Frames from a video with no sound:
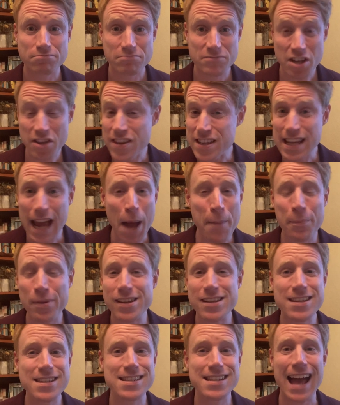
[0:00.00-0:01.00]
so this
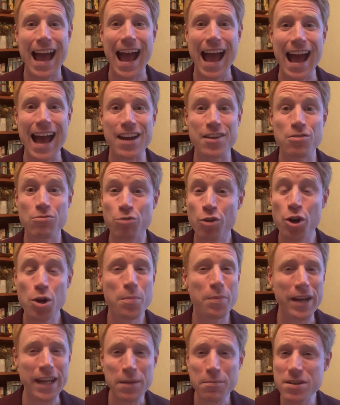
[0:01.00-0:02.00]
happens, and
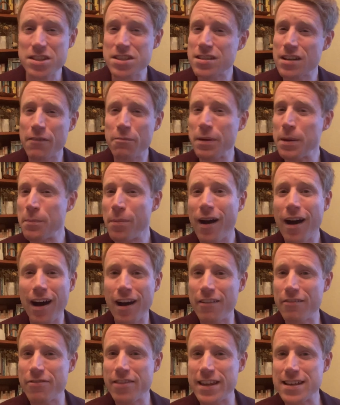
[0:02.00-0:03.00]
Reuben, he mustn't have been
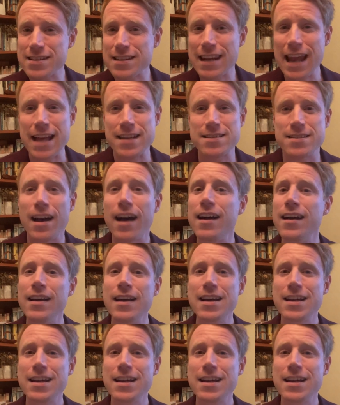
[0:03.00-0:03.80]
part of this latter